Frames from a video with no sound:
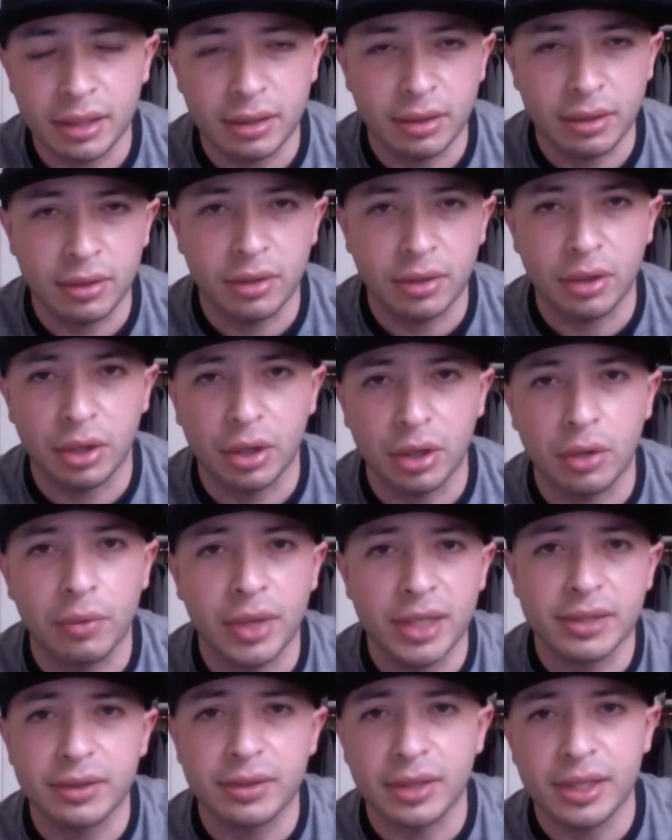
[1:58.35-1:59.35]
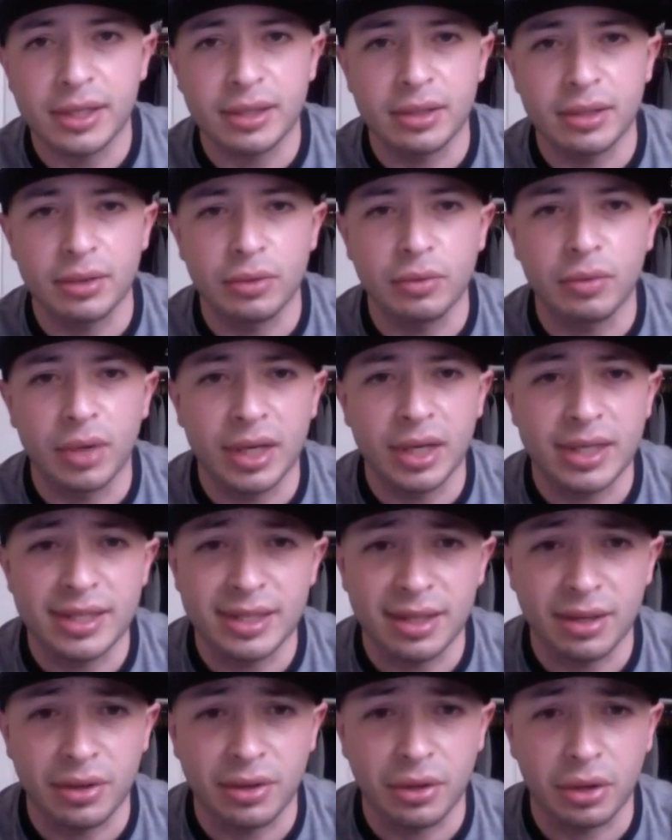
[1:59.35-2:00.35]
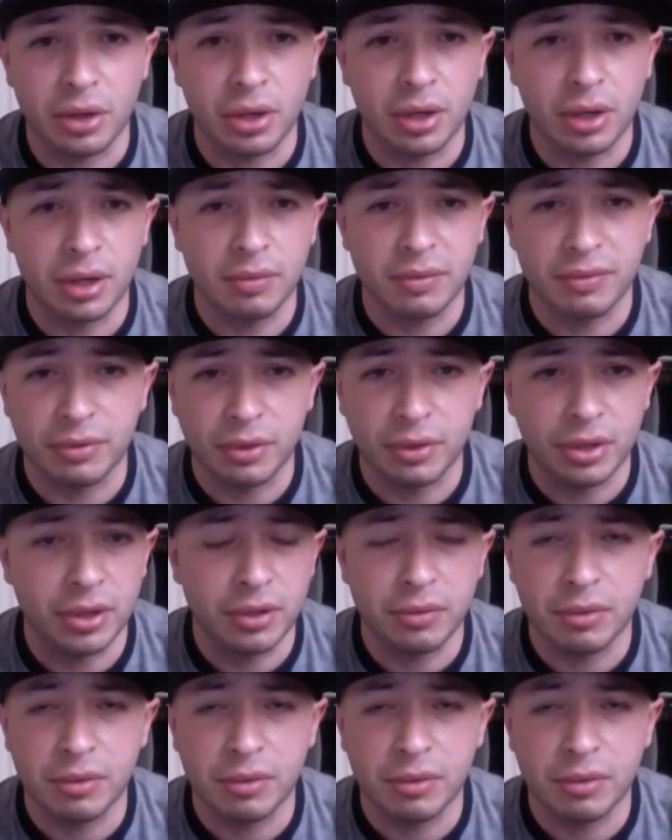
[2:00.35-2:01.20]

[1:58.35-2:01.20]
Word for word: You know, you're gonna wait till I, you want to see another card before you to